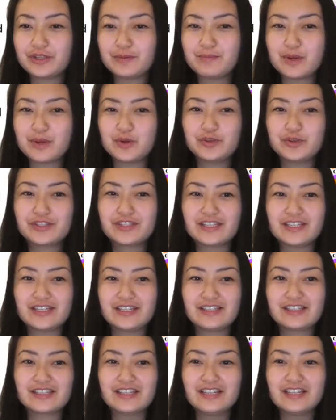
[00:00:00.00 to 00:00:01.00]
the most
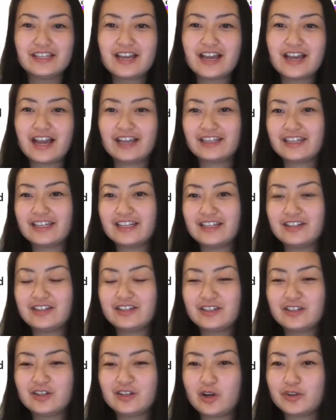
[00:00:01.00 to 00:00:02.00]
is I can
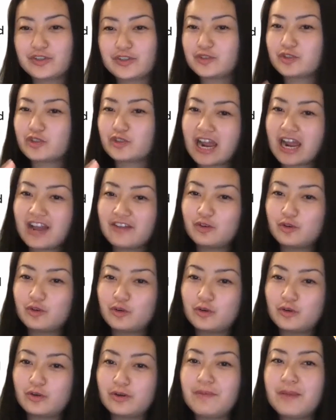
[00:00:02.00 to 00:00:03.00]
also
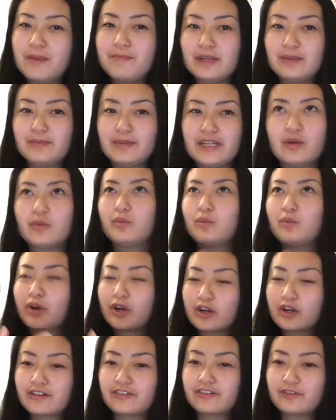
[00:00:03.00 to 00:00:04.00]
travel and maybe
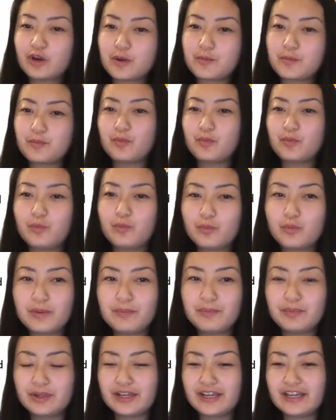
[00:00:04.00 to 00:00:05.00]
work from
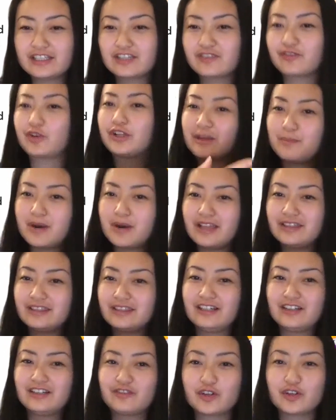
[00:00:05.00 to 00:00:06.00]
one place for a month.
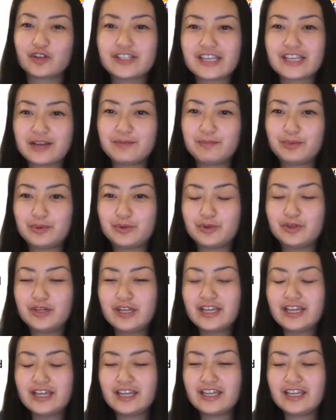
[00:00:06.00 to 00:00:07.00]
For example,
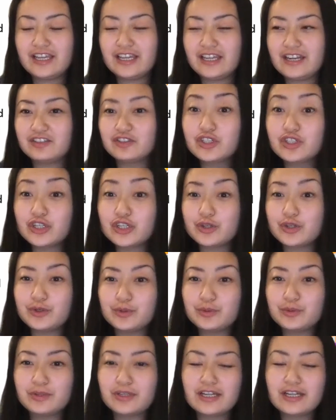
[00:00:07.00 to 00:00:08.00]
in
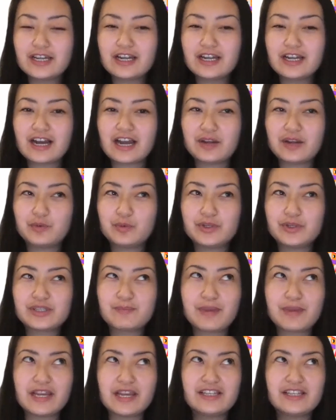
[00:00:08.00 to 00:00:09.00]
June, I was
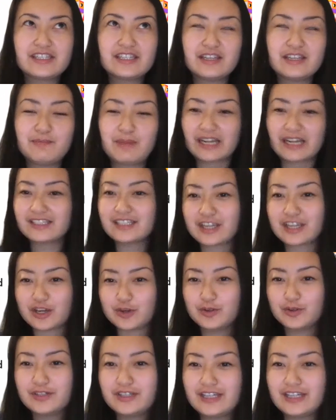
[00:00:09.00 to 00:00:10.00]
based in Mexico
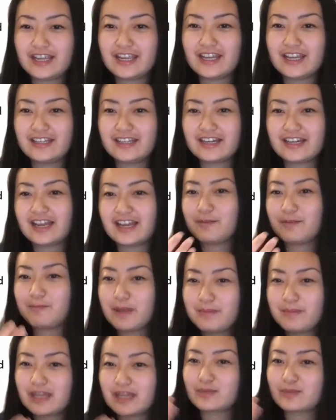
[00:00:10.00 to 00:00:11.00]
and I had my
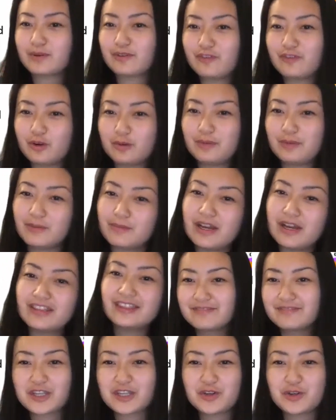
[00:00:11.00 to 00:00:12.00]
best performing month.
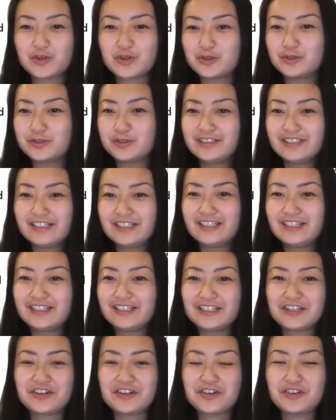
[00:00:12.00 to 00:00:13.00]
So,
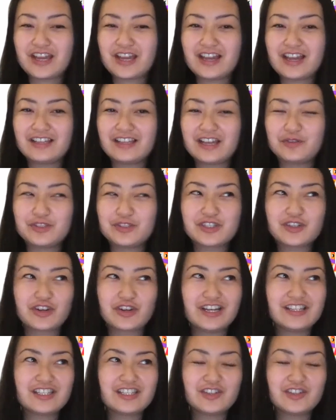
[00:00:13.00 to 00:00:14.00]
that was
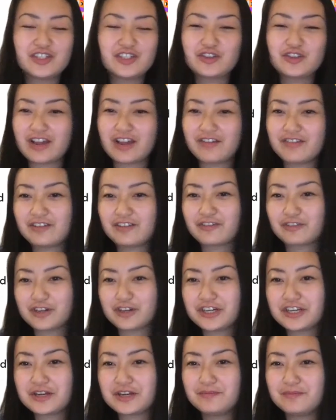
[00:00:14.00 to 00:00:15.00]
great to have that
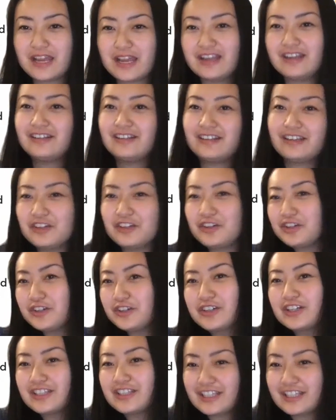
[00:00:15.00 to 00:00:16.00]
freedom. And you
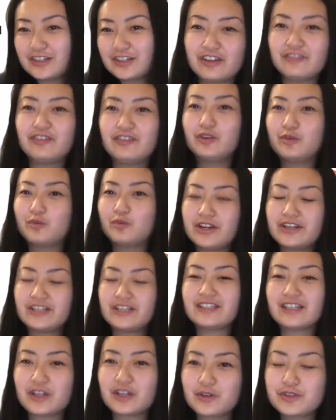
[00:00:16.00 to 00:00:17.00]
could too if you
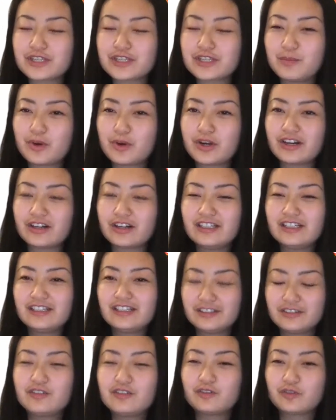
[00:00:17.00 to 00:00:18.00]
wanted to go somewhere
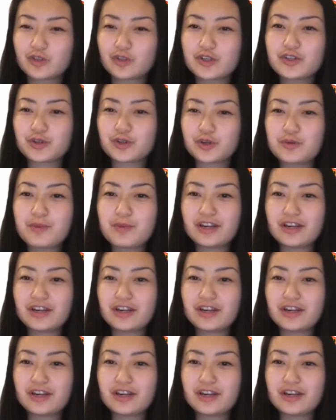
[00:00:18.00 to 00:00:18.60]
for a certain